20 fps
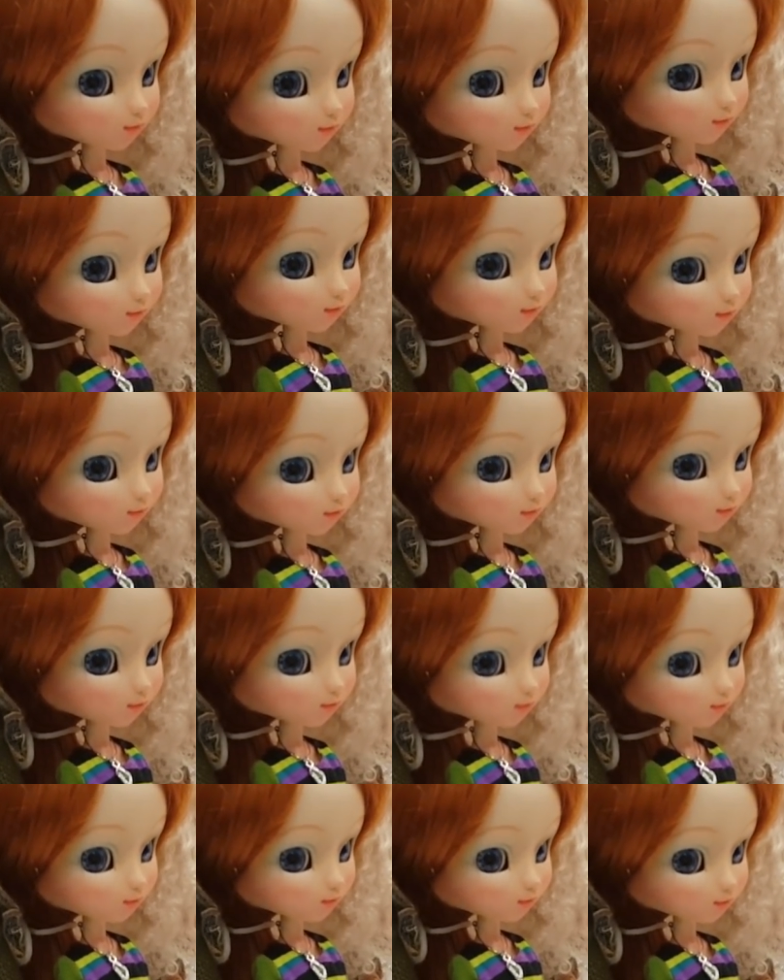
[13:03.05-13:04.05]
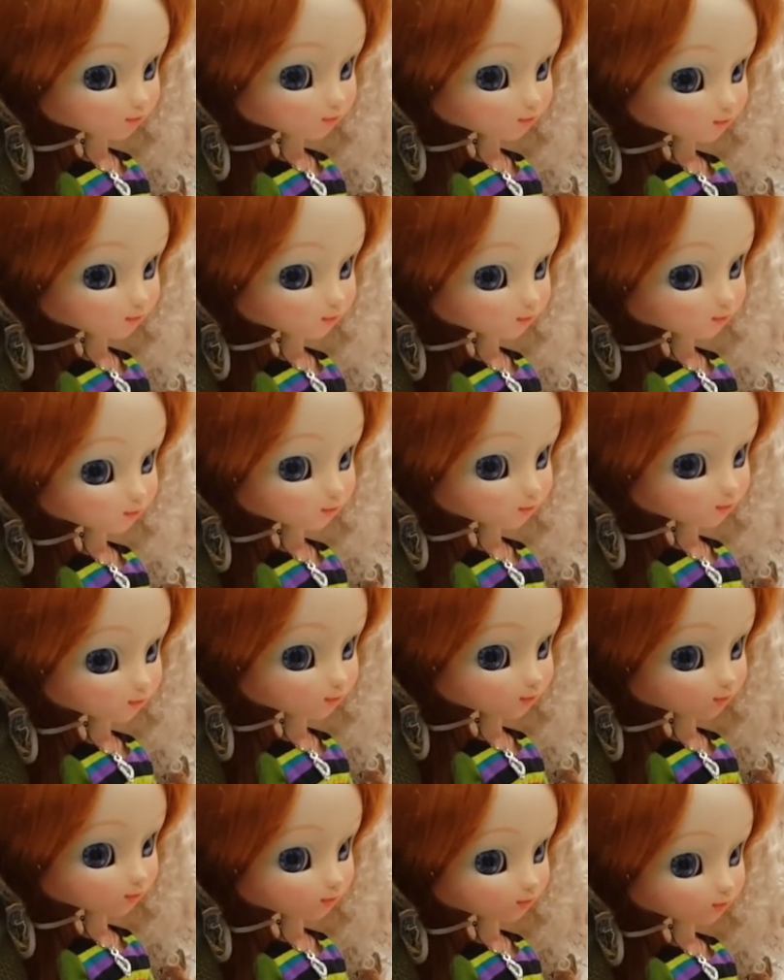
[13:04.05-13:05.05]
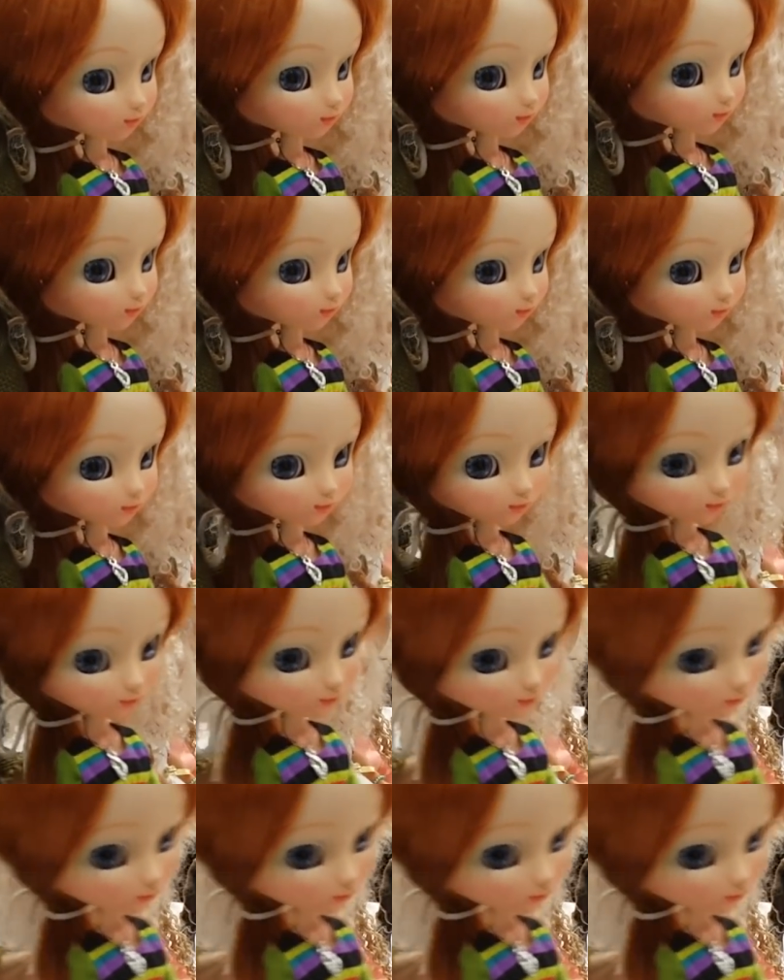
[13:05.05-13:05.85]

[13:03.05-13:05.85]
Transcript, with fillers: and all the pieces, that how it came together.